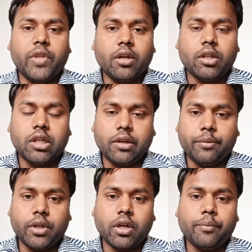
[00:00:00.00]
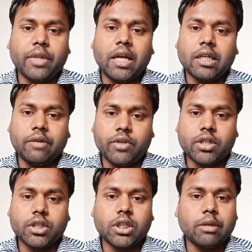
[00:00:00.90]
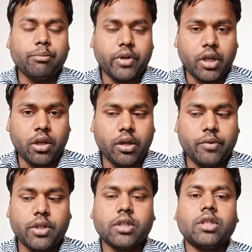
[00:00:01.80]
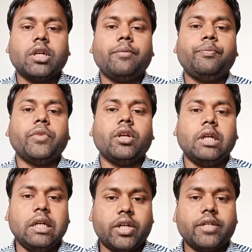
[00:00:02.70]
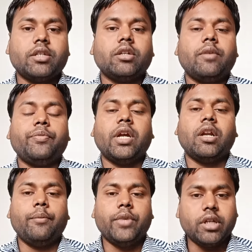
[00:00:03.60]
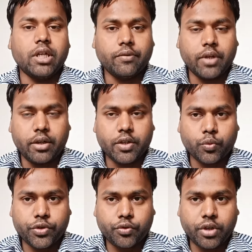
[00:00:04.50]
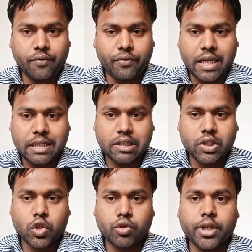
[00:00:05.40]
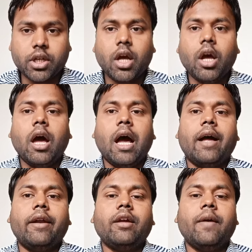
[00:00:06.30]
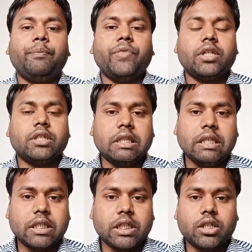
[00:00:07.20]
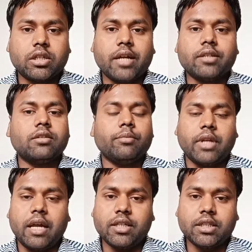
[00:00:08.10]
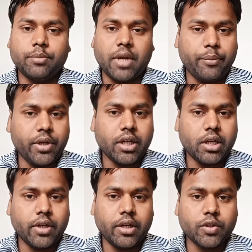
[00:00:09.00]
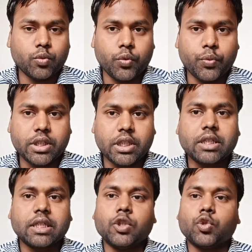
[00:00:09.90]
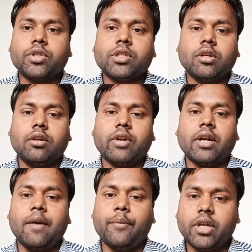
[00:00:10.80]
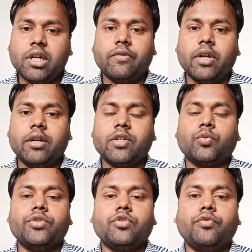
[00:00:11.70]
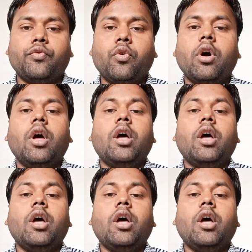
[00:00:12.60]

there are the income like dividend income, interest income, that have been dealt by INDAS 109 financial instrument. And next, lease contracts, that is have been dealt by INDAS 116. Insurance contract have been dealt by INDAS 104.